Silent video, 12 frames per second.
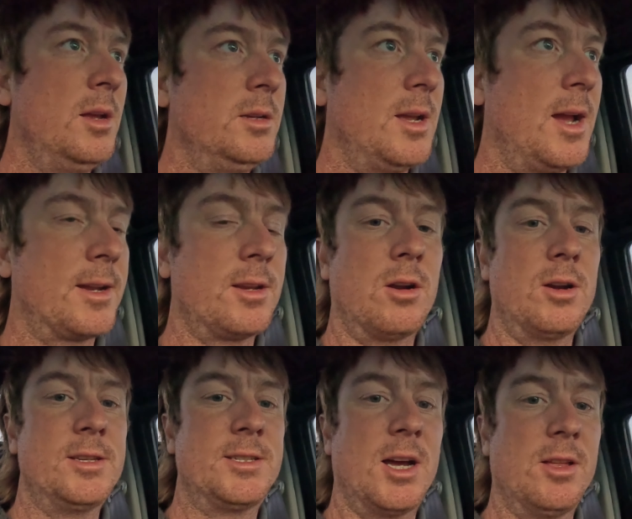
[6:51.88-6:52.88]
Yeah, I can
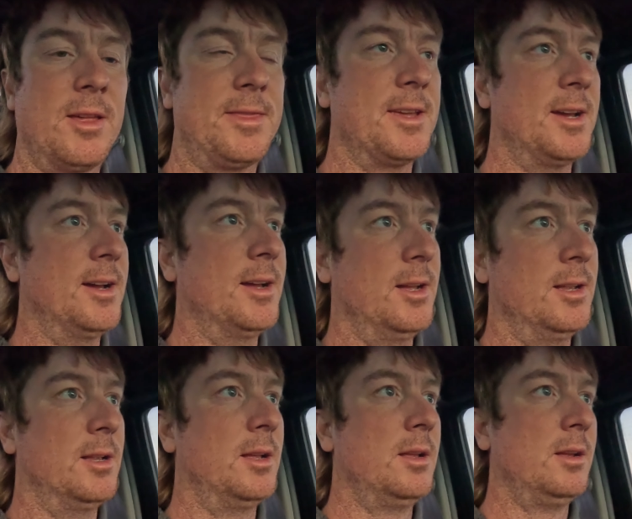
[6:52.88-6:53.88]
already tell that the
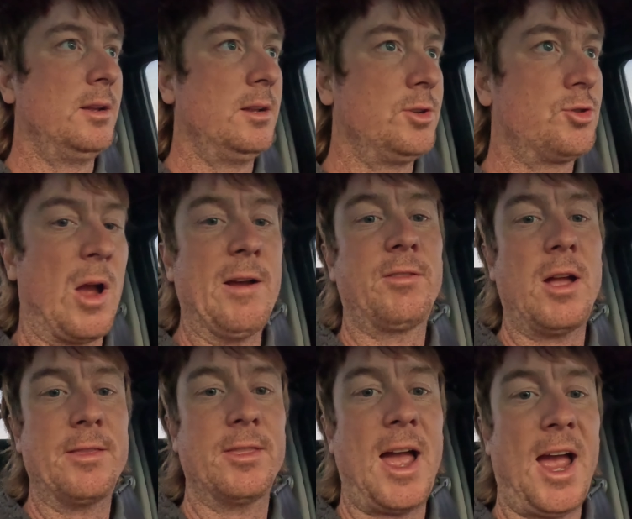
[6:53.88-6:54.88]

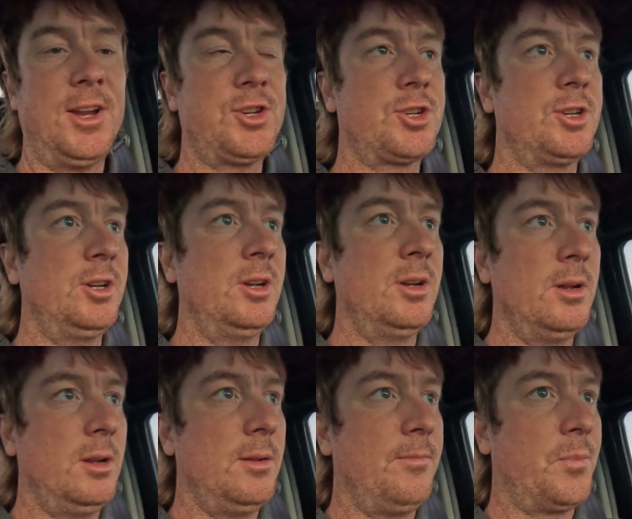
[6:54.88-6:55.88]
driveline lash
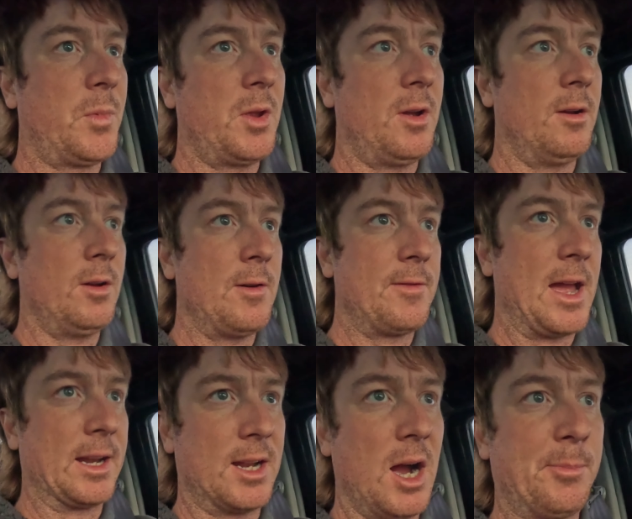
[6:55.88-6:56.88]
of
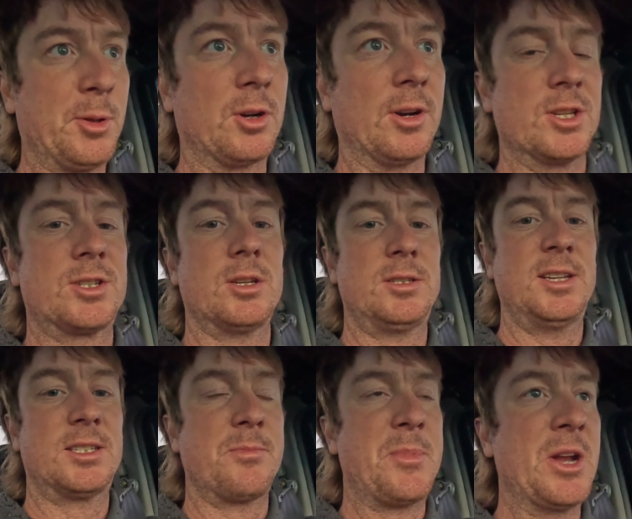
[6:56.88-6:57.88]
that coupler has
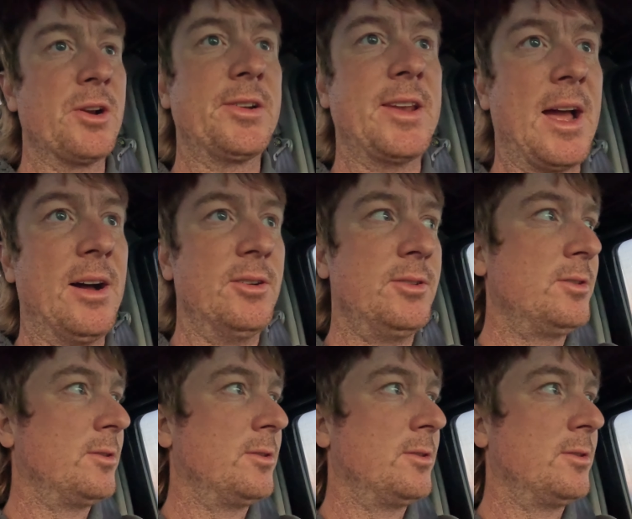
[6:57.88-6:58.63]
disappeared now.